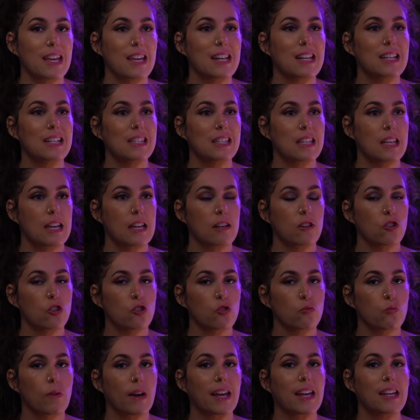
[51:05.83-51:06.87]
it is
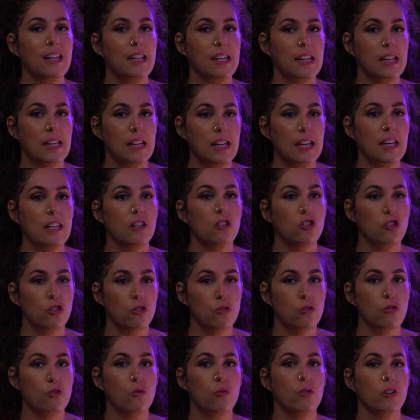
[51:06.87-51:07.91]
ingraining
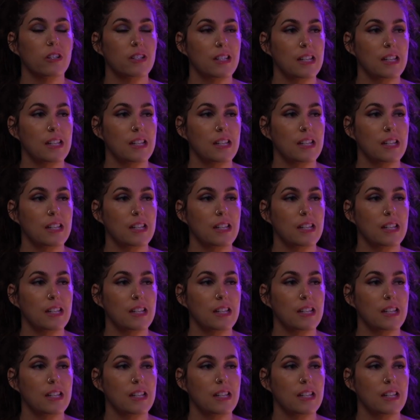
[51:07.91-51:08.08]
into your